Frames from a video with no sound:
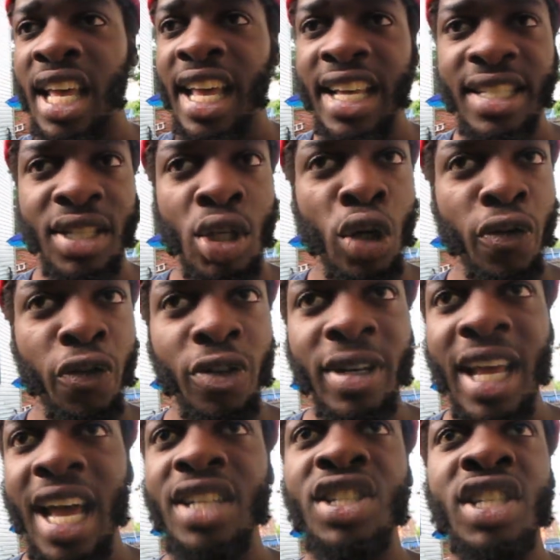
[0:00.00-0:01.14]
It's good for
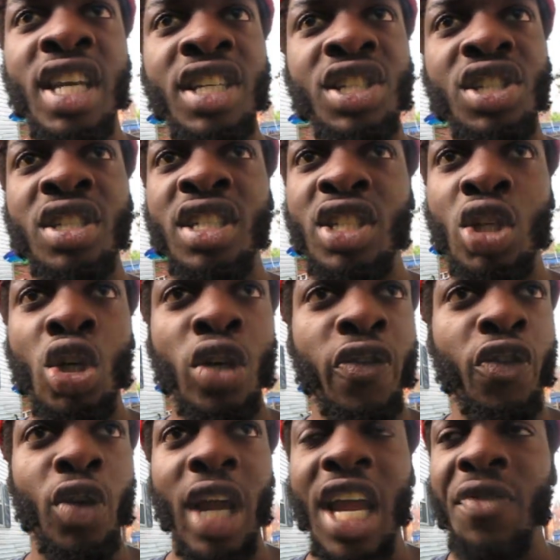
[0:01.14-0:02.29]
digestion, it's good
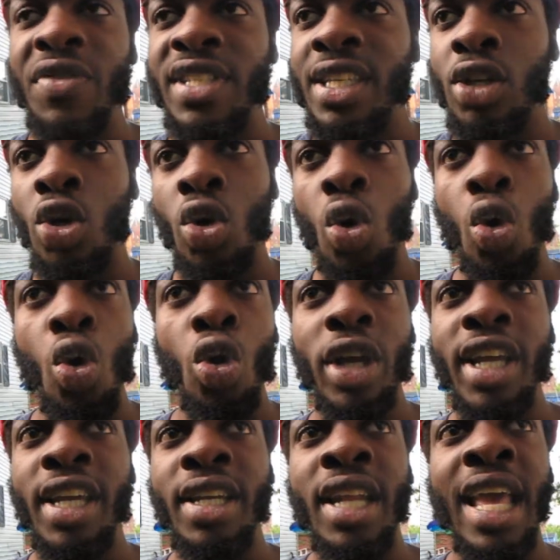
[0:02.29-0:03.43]
for every single
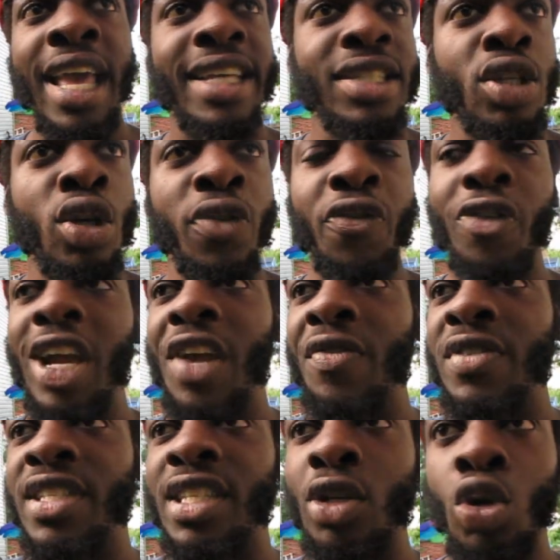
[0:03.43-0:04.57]
organ, it's good for every
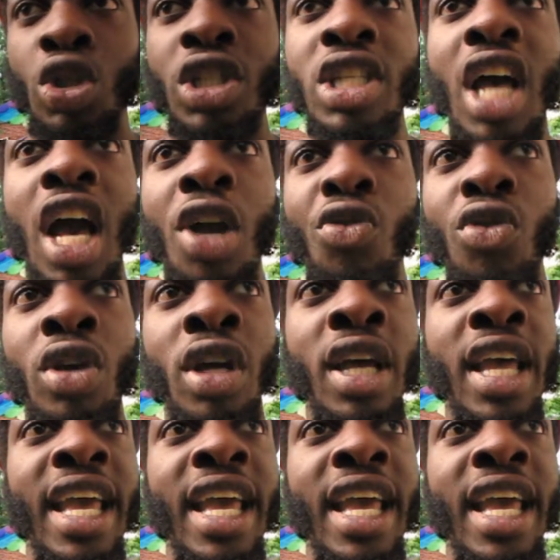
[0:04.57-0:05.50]
single chakra,